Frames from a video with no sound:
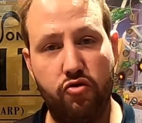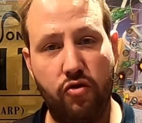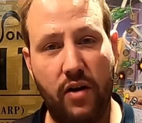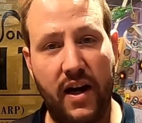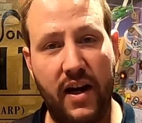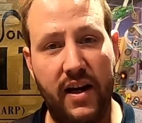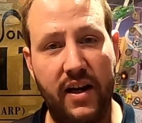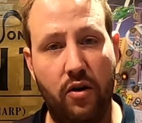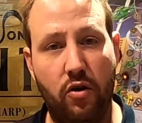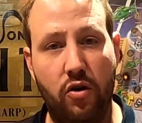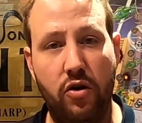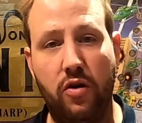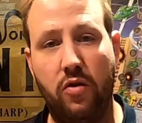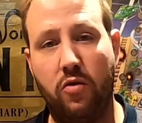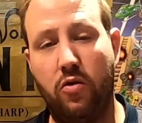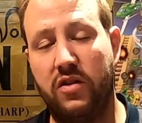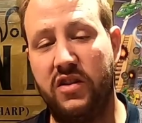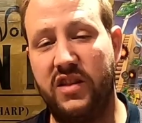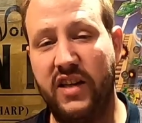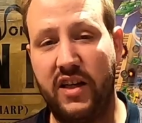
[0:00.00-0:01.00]
Dry Oil
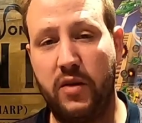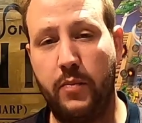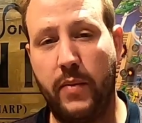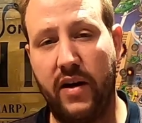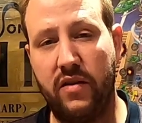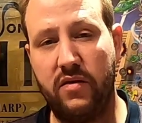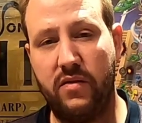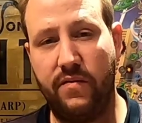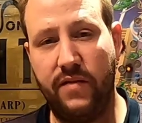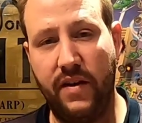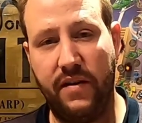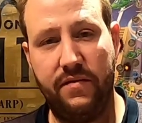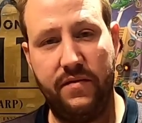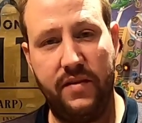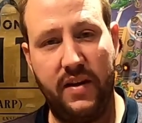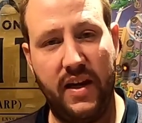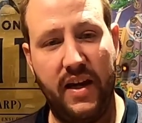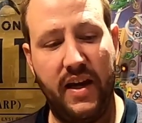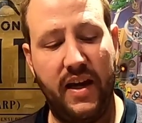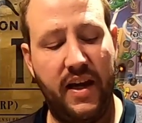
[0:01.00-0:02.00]
got six pounds
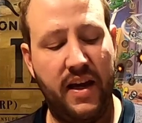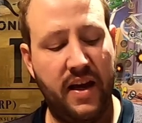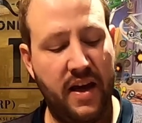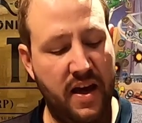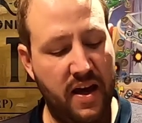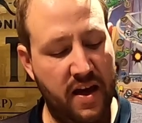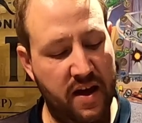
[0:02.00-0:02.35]
fifty,